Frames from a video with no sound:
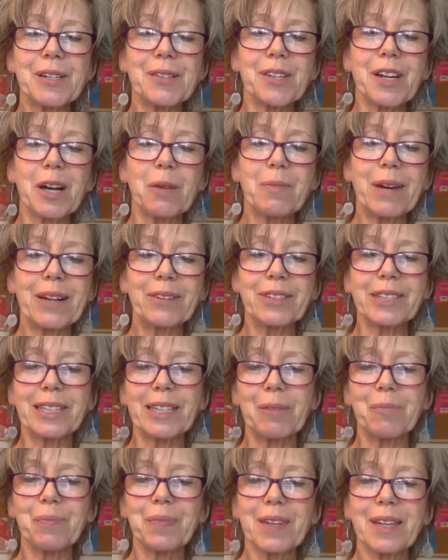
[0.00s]
his arm round
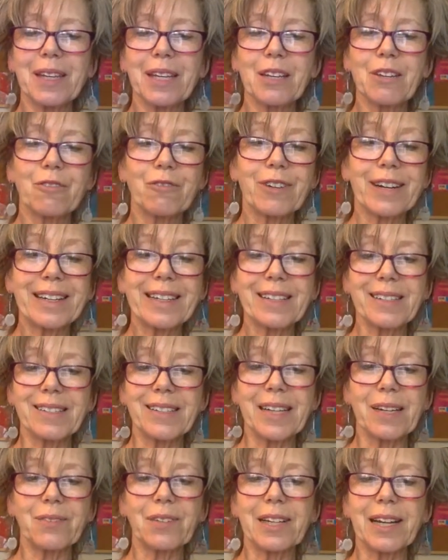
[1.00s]
her. Frankie's
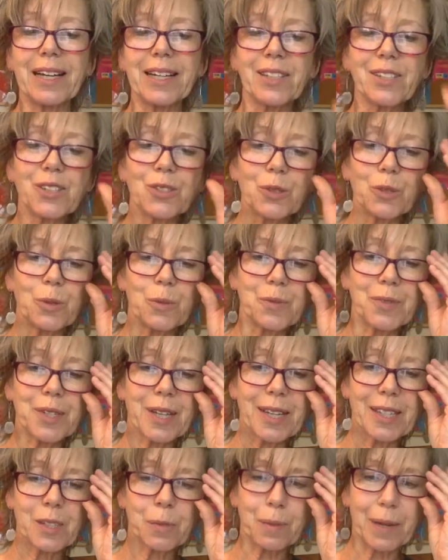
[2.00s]
never liked storms,
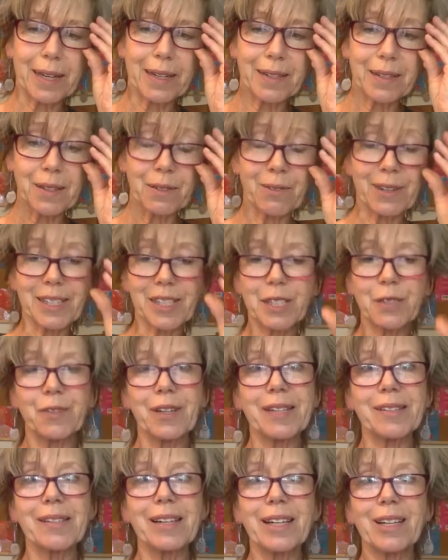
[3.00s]
he explained to the rest of
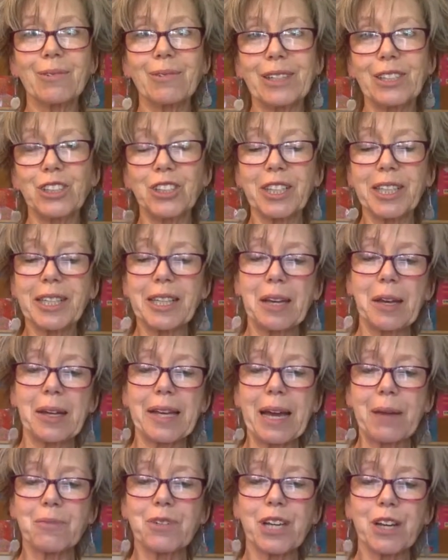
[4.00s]
us, while she
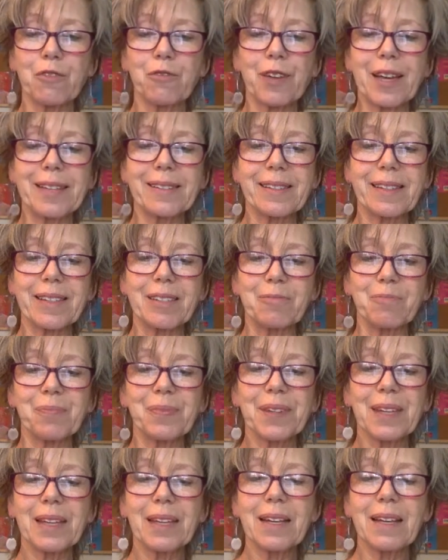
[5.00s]
kept her face
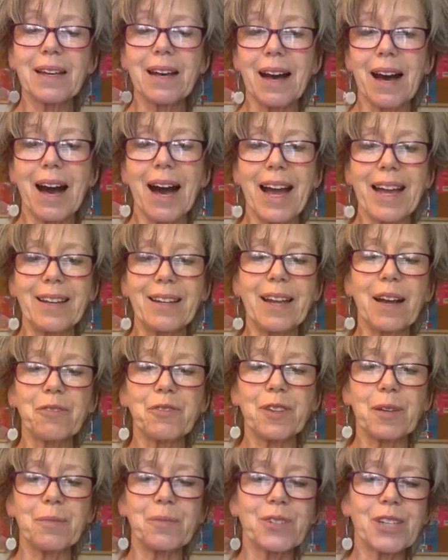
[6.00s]
hidden. "I
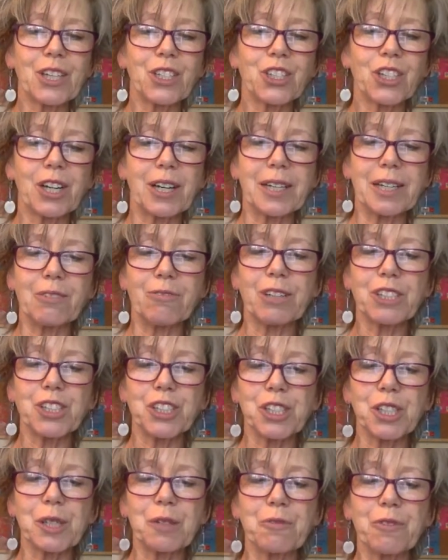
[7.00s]
love them," said Charlie,
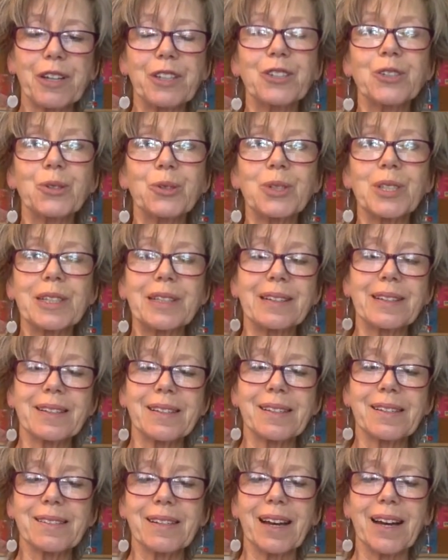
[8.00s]
rushing to the front door to look
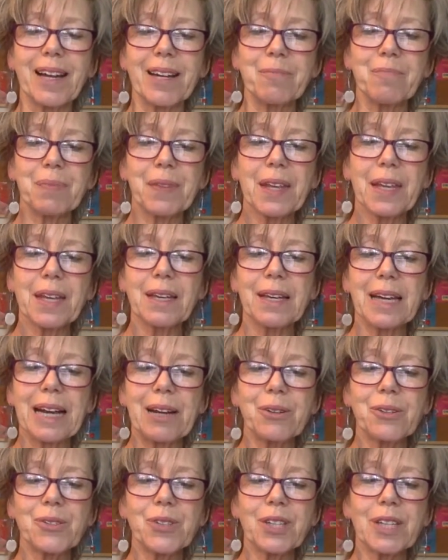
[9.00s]
at the sky.
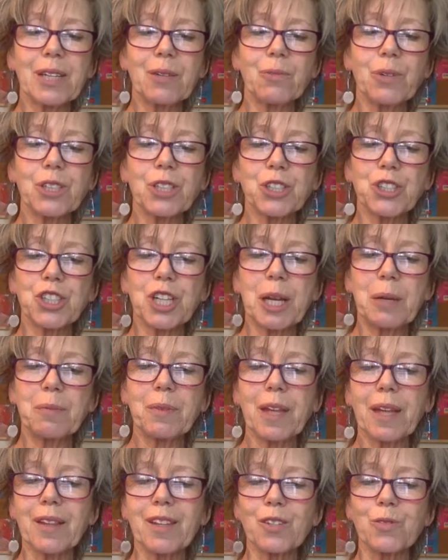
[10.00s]
I was thinking what a
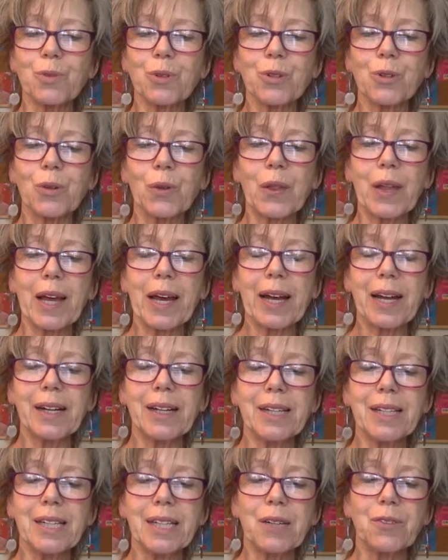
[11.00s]
shame the others were all there.
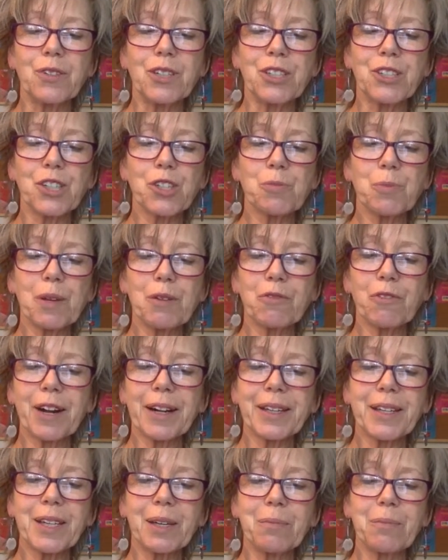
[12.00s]
If it had just been
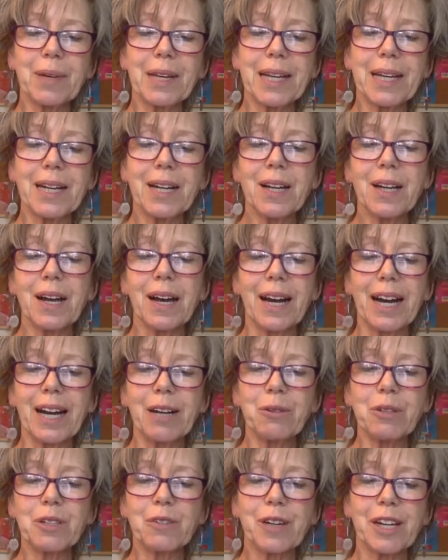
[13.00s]
Frankie and me,
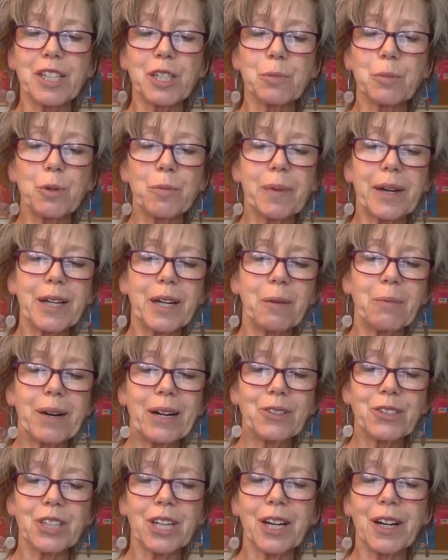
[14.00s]
I would have had to put my arm
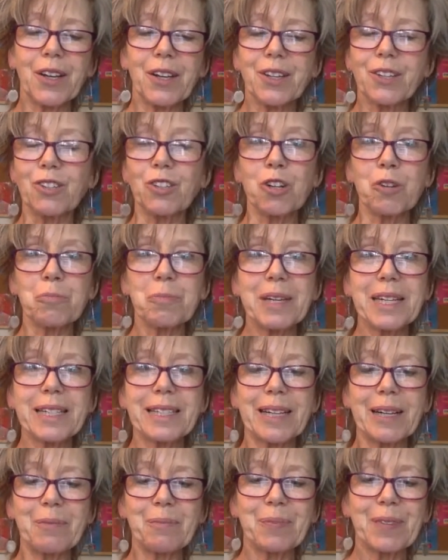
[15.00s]
round her, not
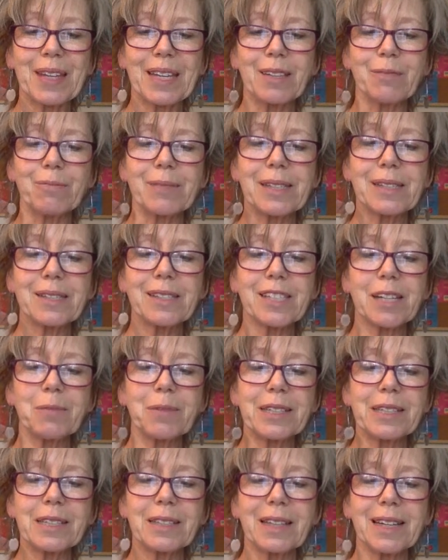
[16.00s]
Peter. My
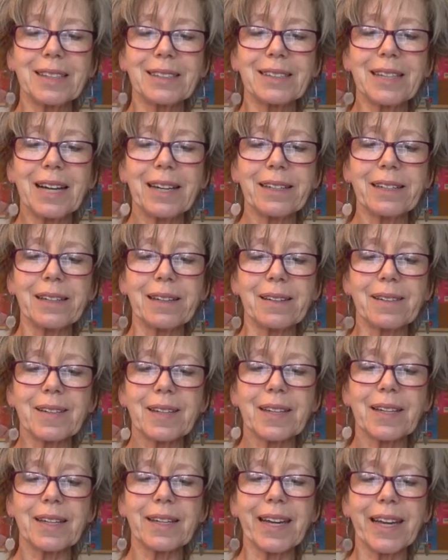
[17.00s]
stomach did that tightening
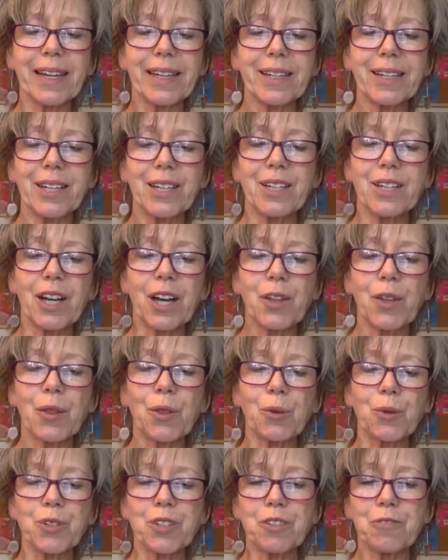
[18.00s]
thing again at the
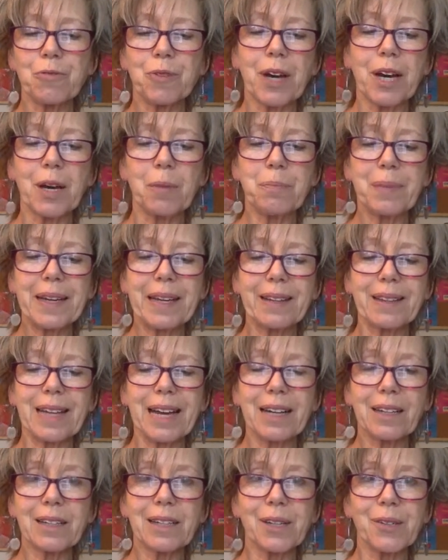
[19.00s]
thought of her being
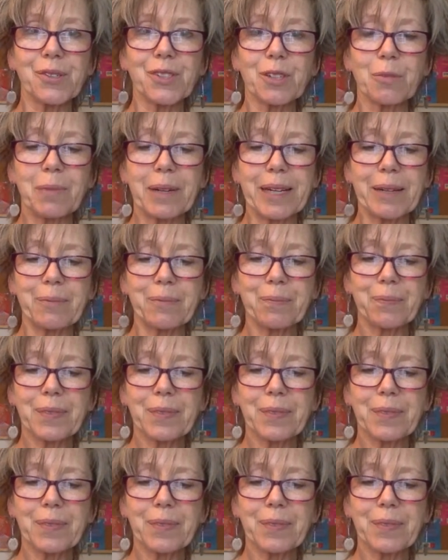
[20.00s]
that close to me.